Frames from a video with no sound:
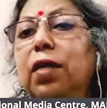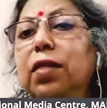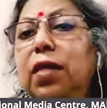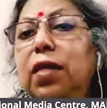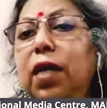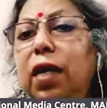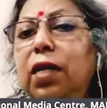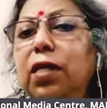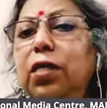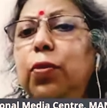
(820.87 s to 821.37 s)

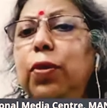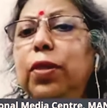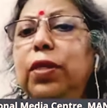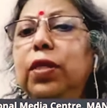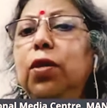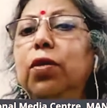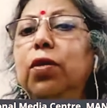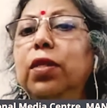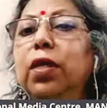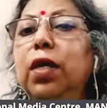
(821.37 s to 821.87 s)

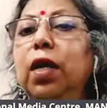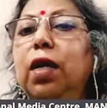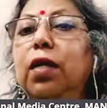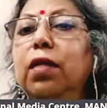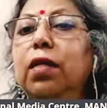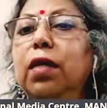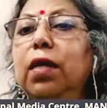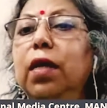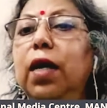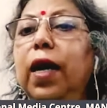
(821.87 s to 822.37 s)
Saraswati, on the
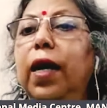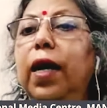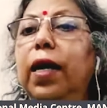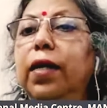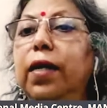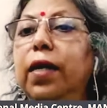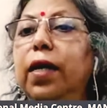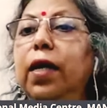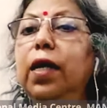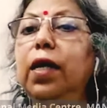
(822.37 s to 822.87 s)
other
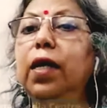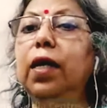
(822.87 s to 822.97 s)
hand,